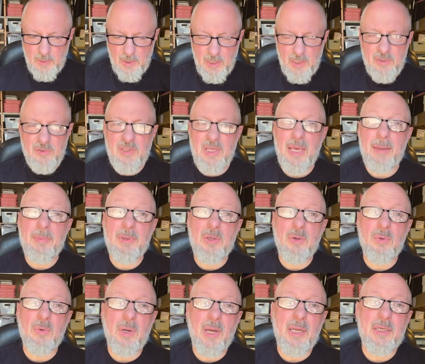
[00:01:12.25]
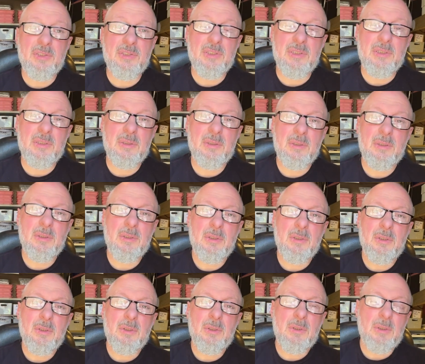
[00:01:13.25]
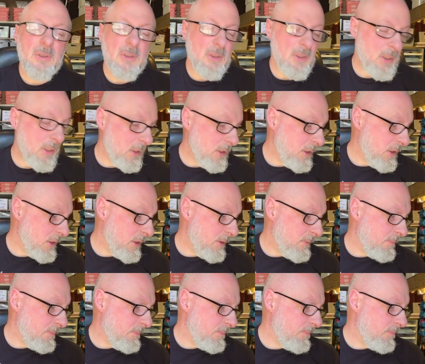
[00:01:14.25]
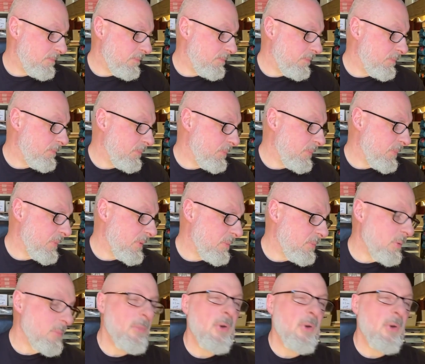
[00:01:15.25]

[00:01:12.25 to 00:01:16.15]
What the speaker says: It's chemical etching, but